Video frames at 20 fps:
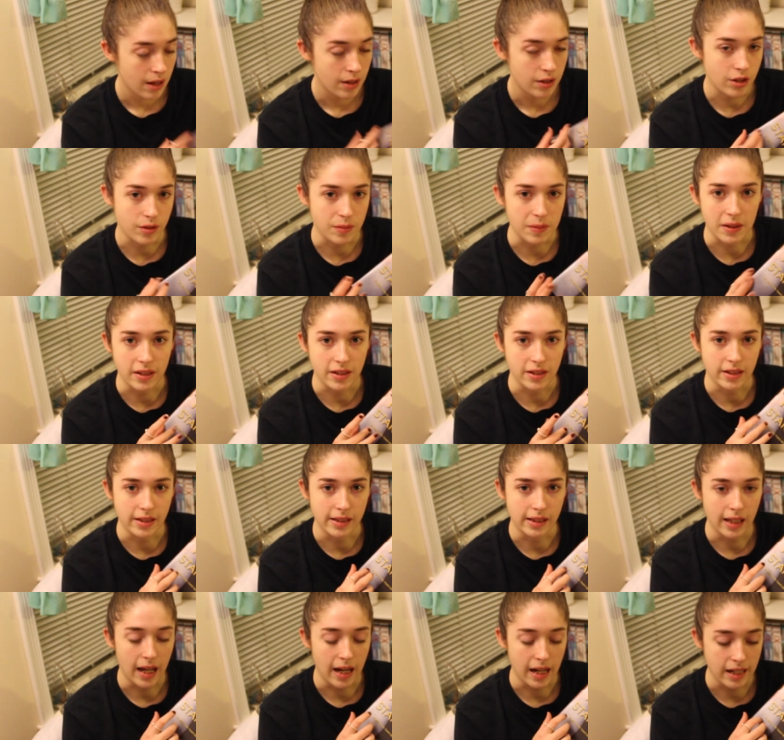just because it's
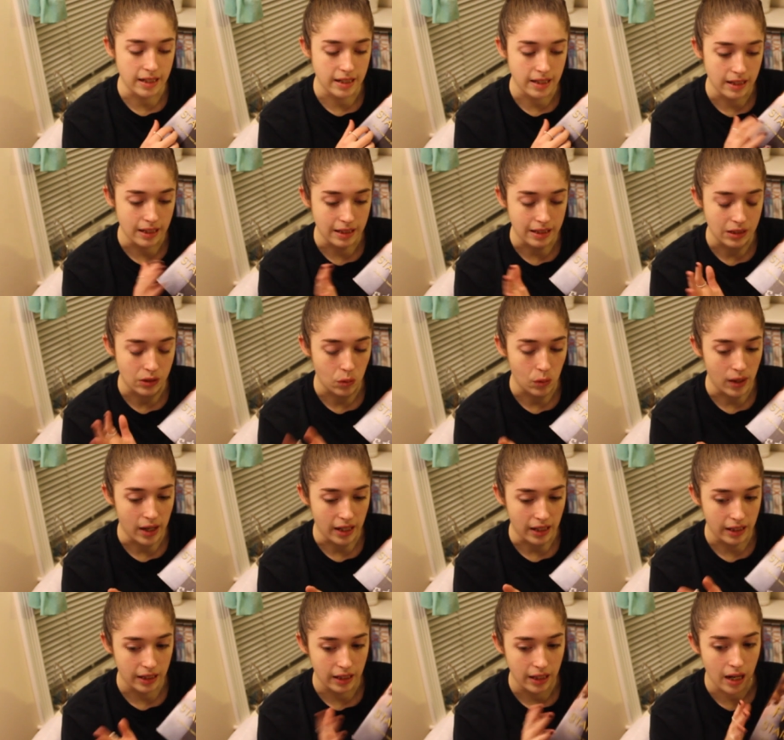light, it's
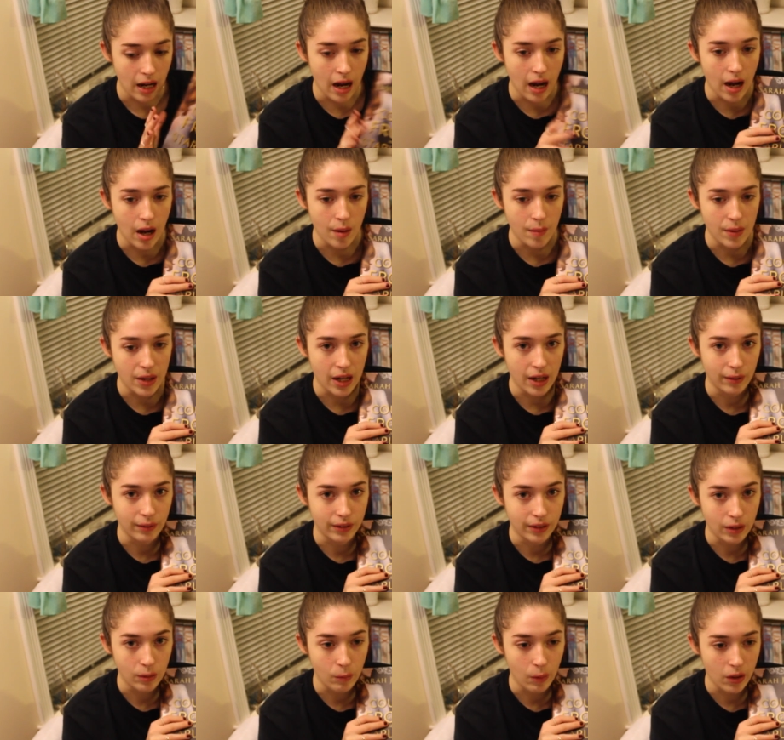quick, um, and I
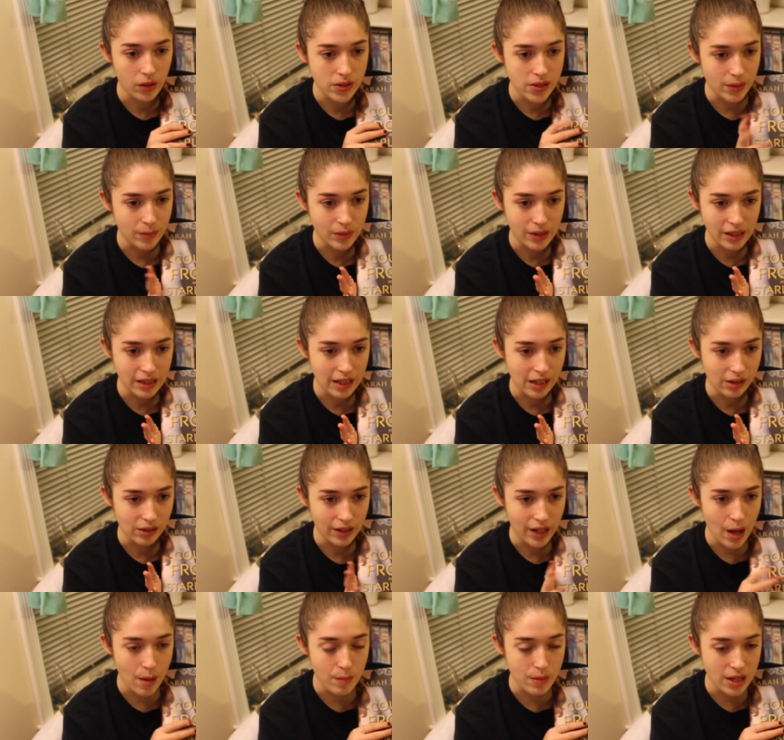really want something that will
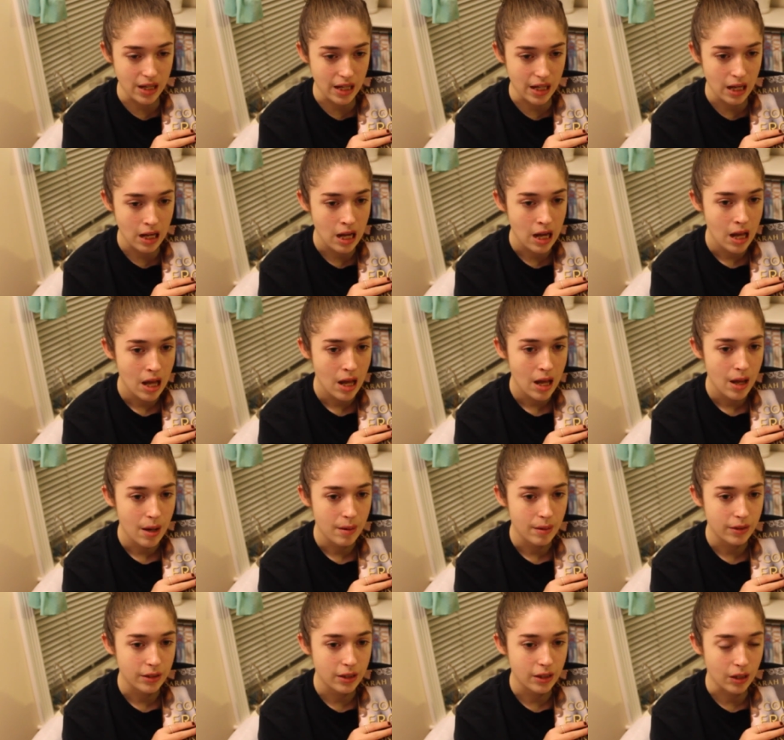get me,
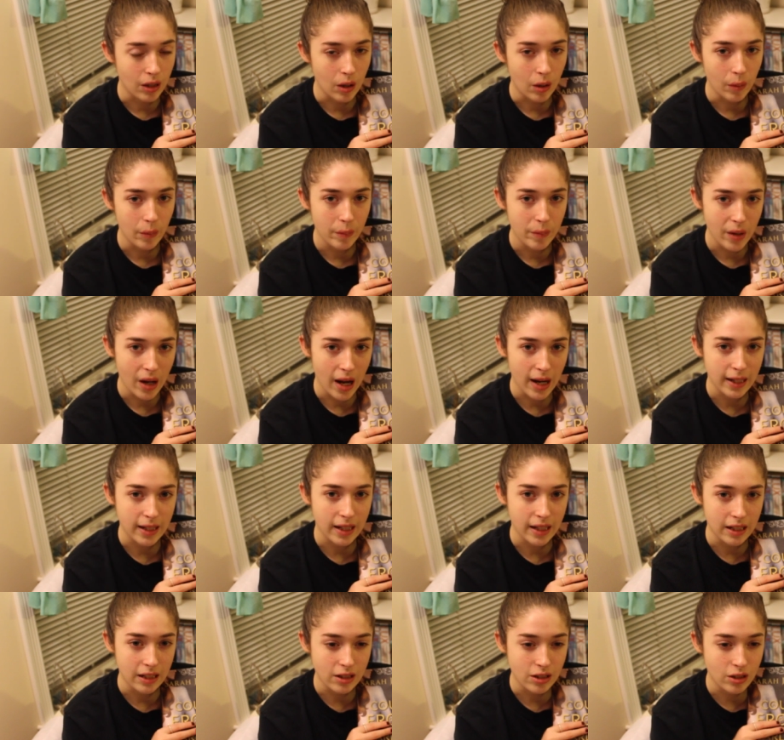you know,
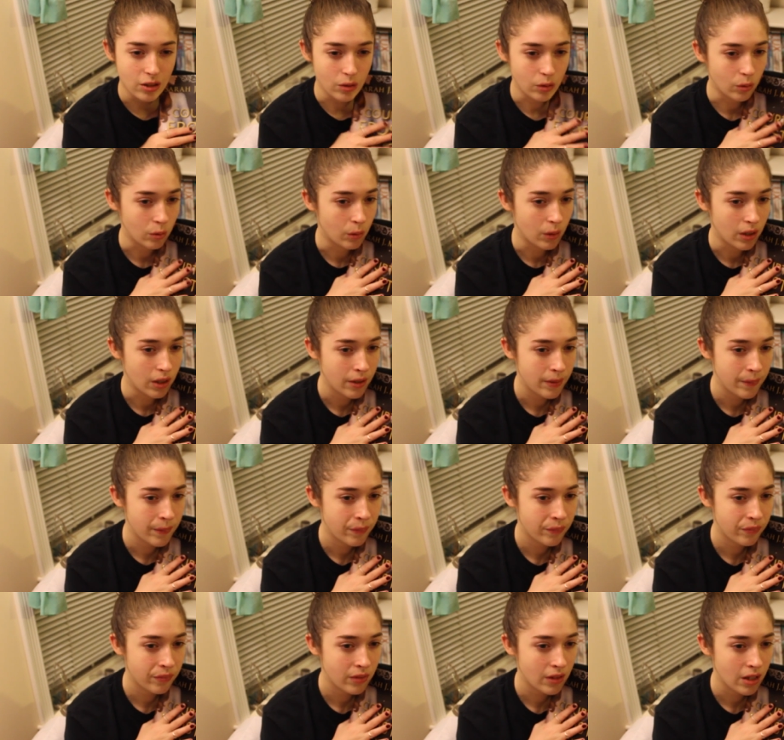back into
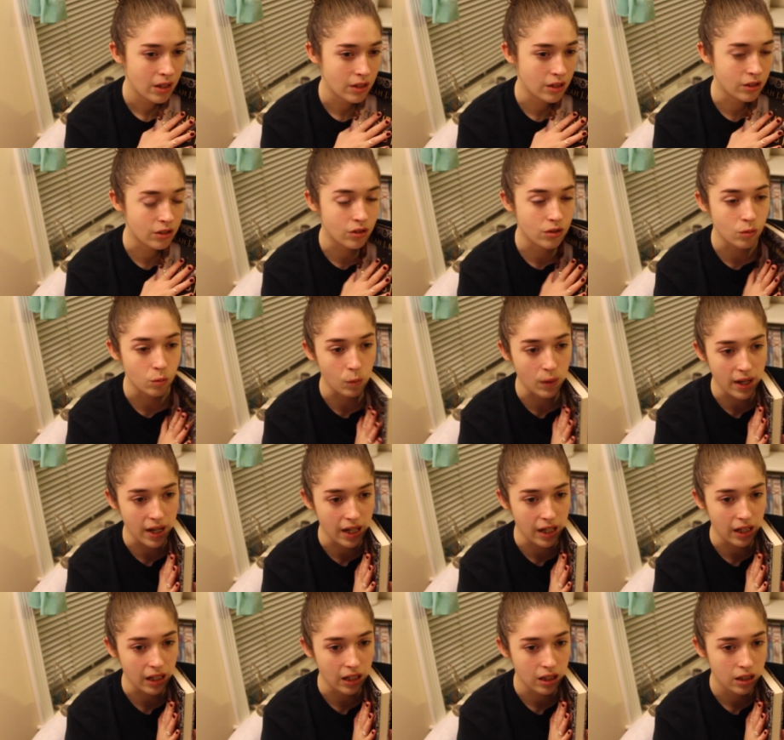the
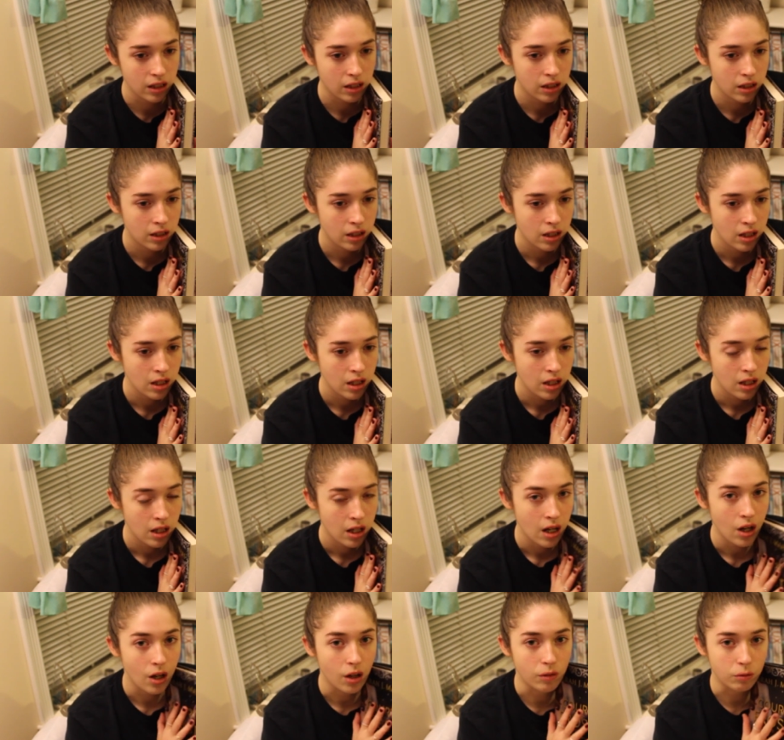swing
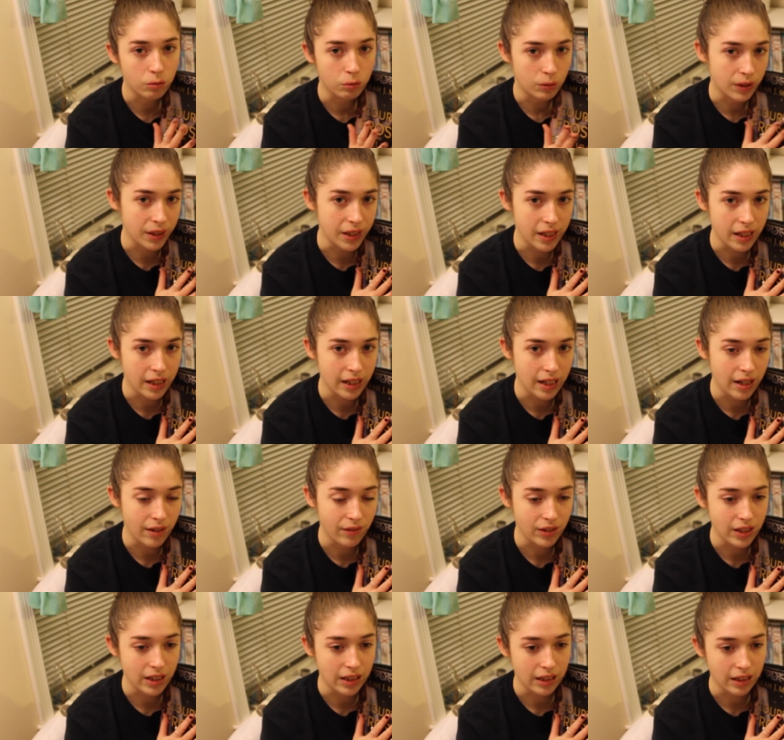of reading and
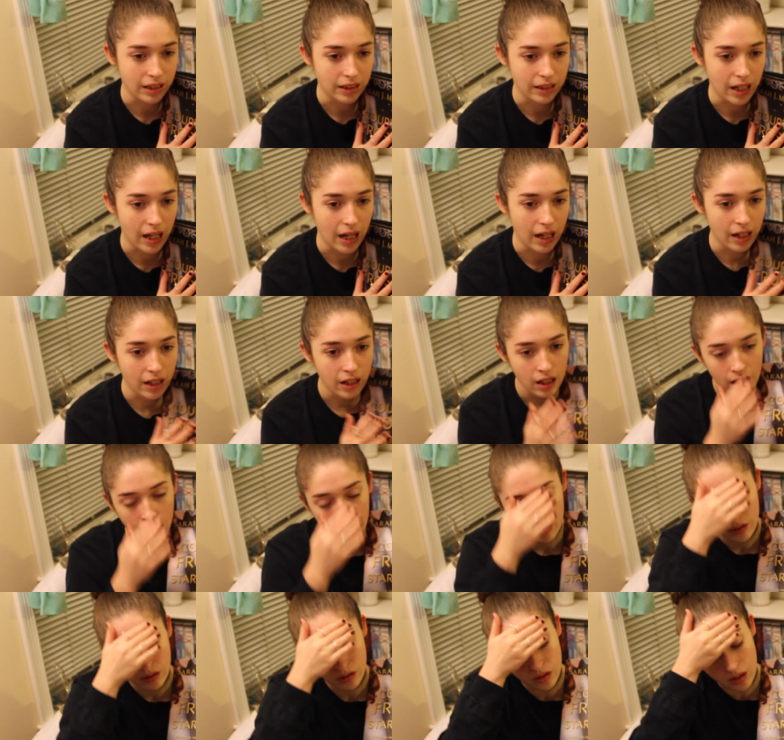everything like that.
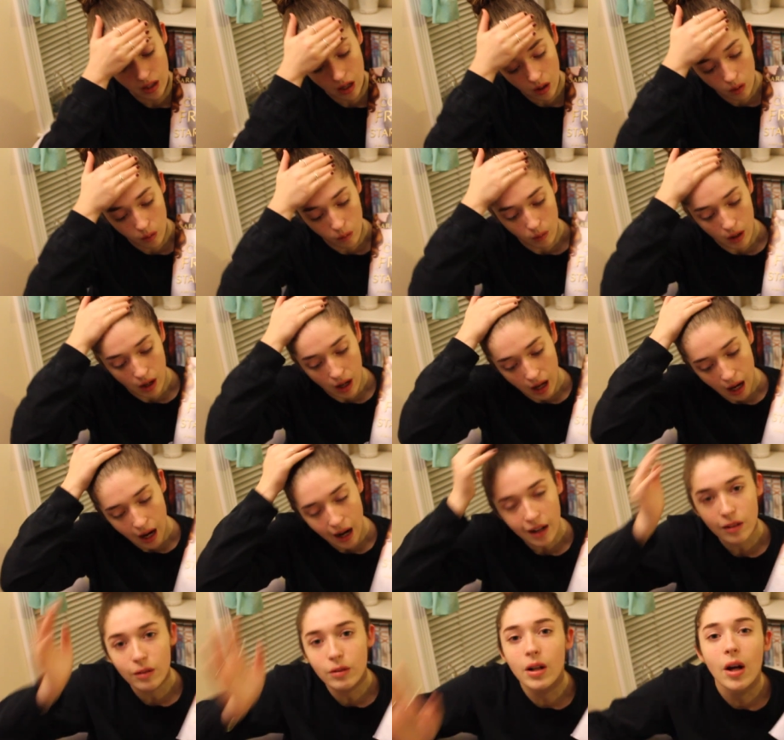So, I don't